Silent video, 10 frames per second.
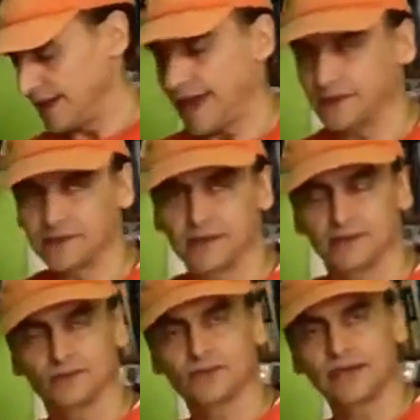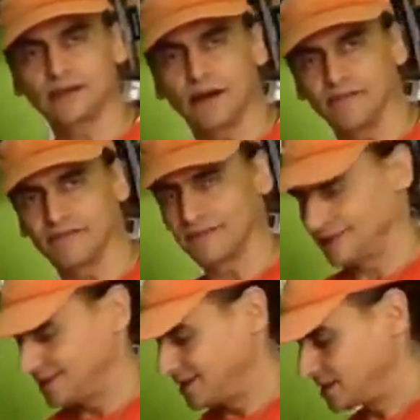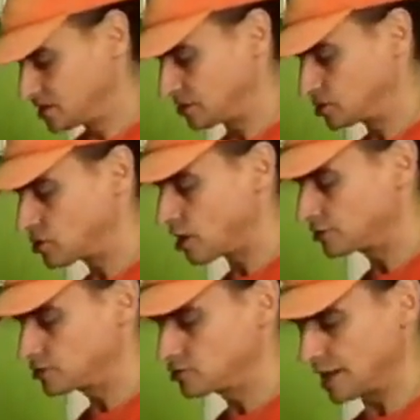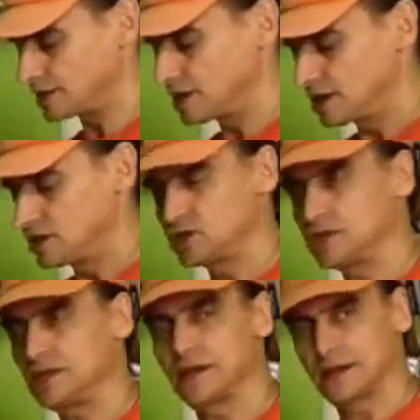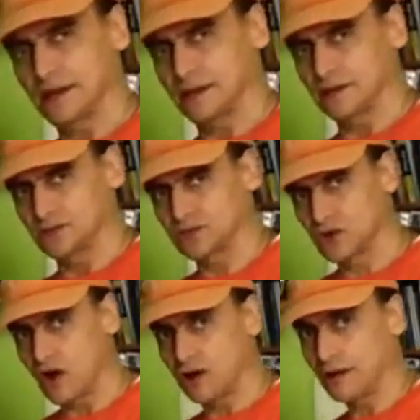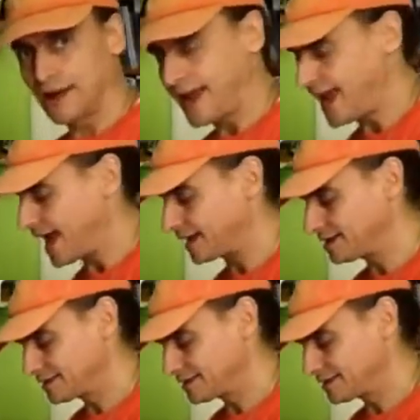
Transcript: hat to take it off. So I show how to do that. you need a, a strong hand